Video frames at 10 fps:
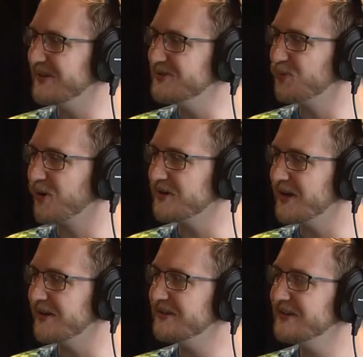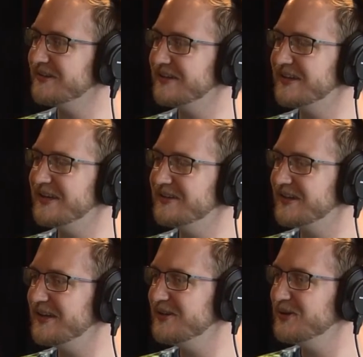his work now. Did, yeah, did, it's did pretty
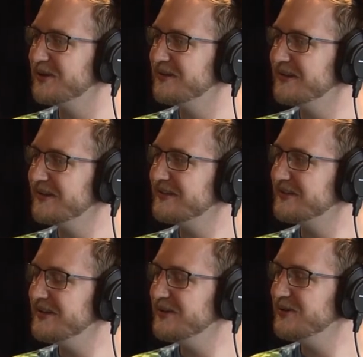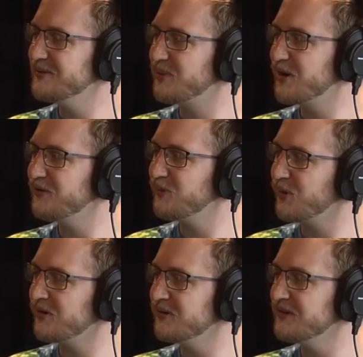he, recognizable. Did he do the Perfect
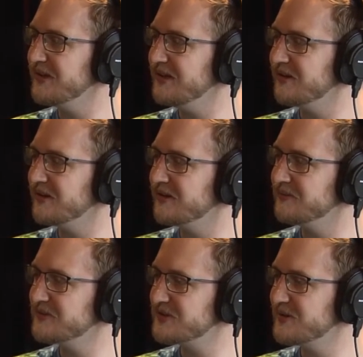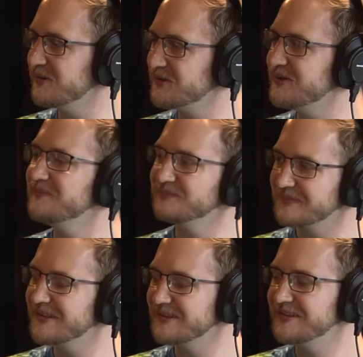World uh, single yes, too? He
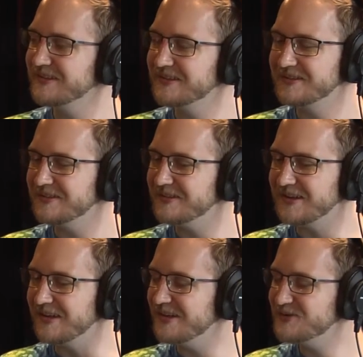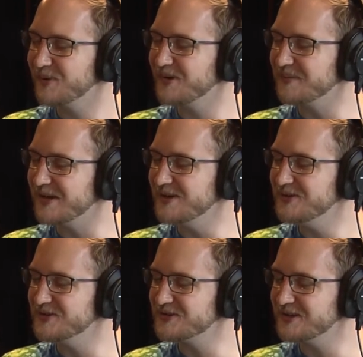did that one too. Yeah. yeah, his work, man, you
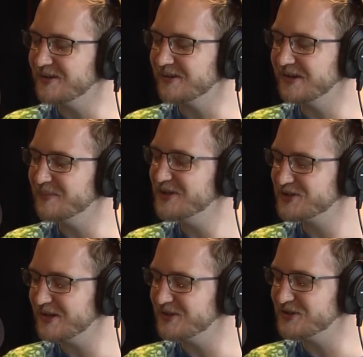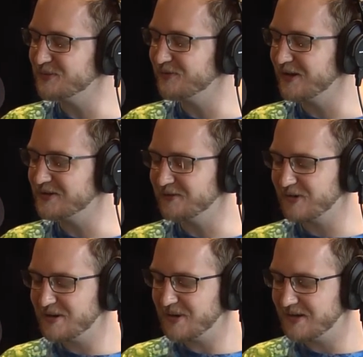can just tell. And a big shot to Jimbo Valentine.
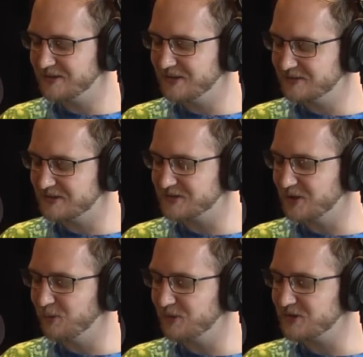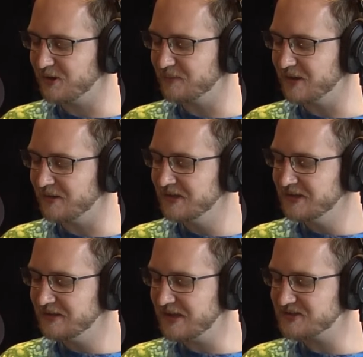For anybody that doesn't know what we're talking about,
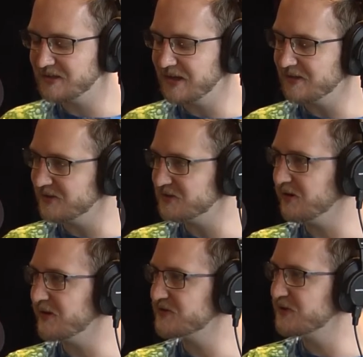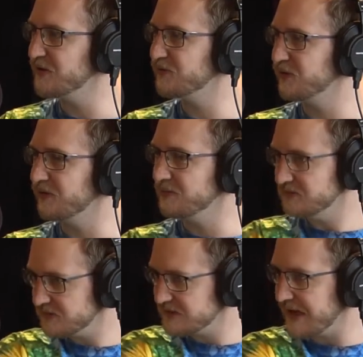that's the guy that does a lot of stuff for
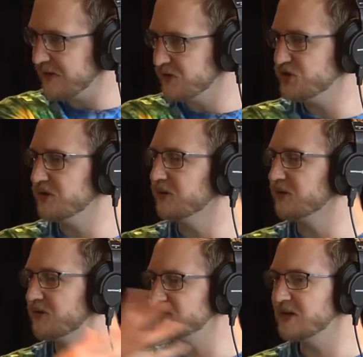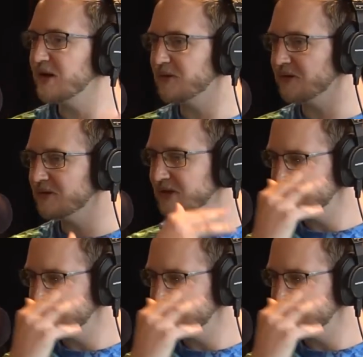Tyler Childers and other